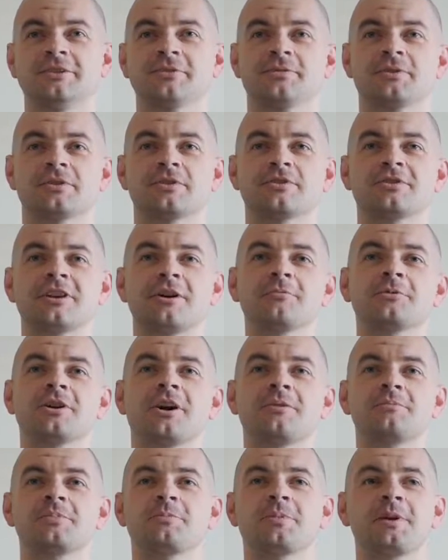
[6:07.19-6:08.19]
So
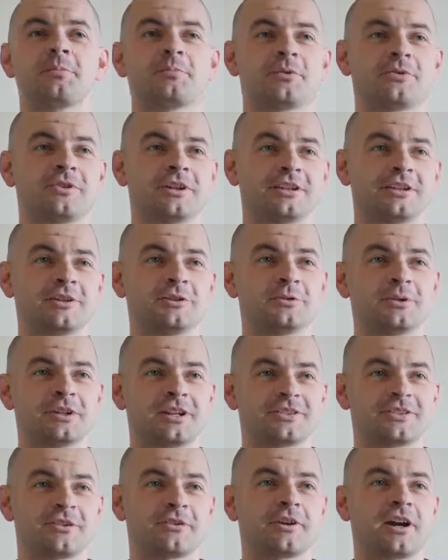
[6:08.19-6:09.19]
sometimes people think they're doing
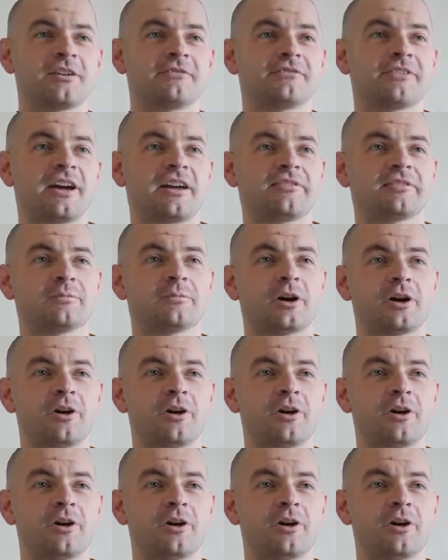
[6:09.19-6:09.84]
us a great favour by